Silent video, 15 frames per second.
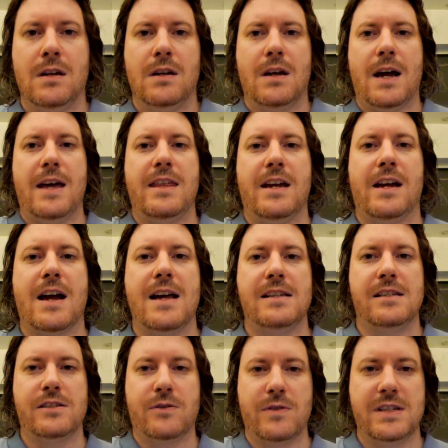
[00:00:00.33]
Hi there
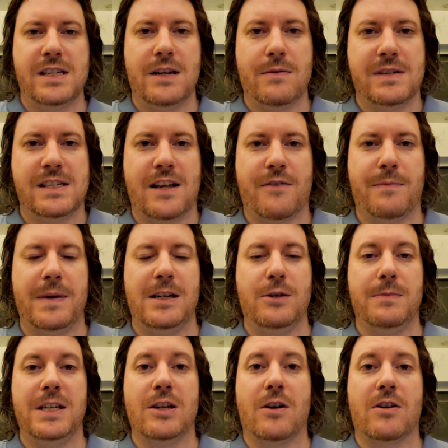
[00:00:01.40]
guys, it's Chris here with
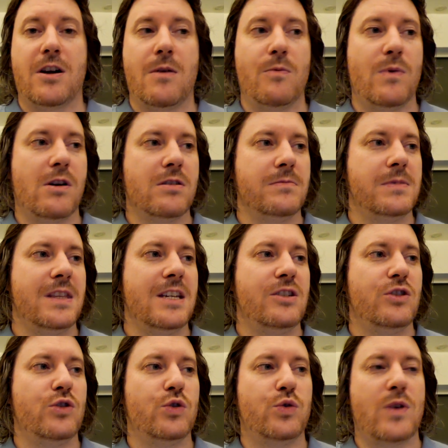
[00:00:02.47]
SelfmadeNewbie.com. Welcome to
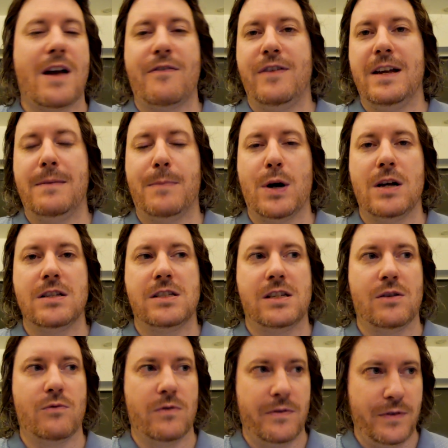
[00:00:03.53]
this ProfitBotz
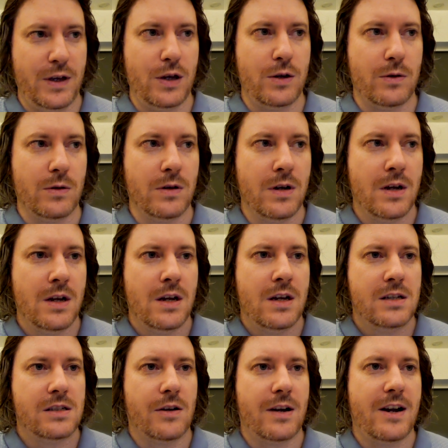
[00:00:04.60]
review.
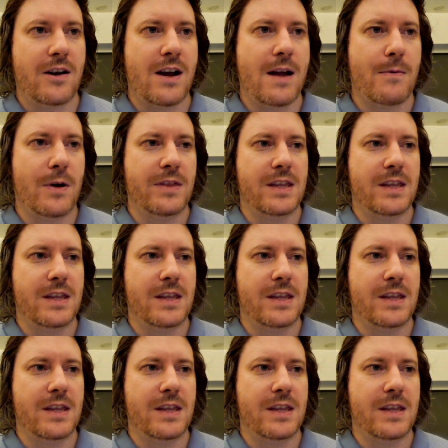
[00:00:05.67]
So here I am on